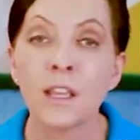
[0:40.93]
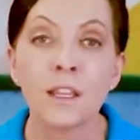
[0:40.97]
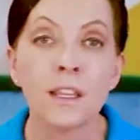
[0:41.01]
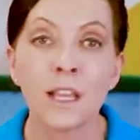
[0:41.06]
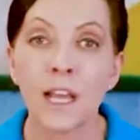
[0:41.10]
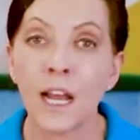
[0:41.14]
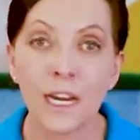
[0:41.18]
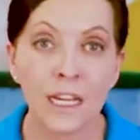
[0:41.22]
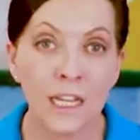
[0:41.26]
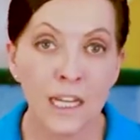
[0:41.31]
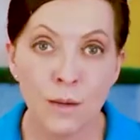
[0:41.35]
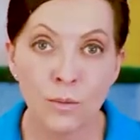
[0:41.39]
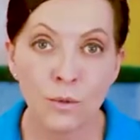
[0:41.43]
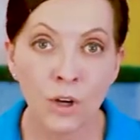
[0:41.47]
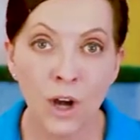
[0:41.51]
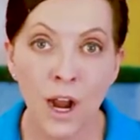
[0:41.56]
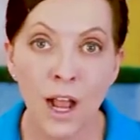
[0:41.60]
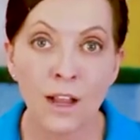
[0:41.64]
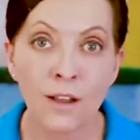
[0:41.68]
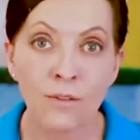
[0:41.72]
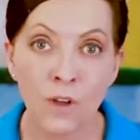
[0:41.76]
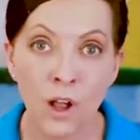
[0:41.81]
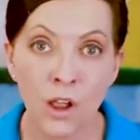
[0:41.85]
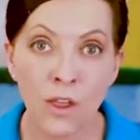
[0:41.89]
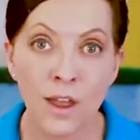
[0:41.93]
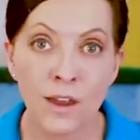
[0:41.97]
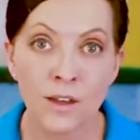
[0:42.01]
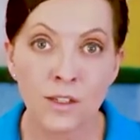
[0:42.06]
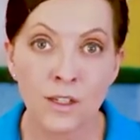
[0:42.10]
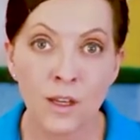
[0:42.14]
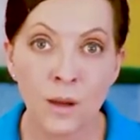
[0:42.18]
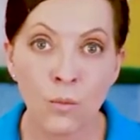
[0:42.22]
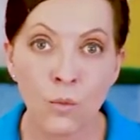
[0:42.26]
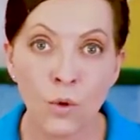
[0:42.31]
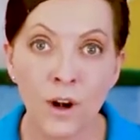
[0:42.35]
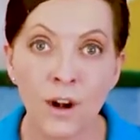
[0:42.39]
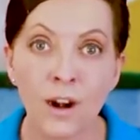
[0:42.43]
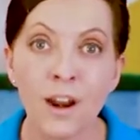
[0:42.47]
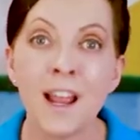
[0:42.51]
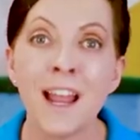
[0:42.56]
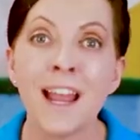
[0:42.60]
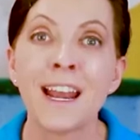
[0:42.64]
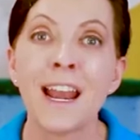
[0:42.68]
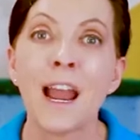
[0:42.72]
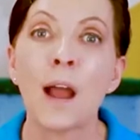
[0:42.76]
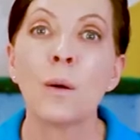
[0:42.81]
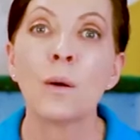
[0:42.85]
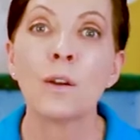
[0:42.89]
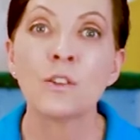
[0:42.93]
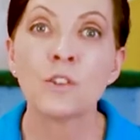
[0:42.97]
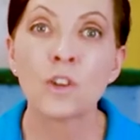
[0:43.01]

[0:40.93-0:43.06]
You got to keep track of all that somewhere. Now,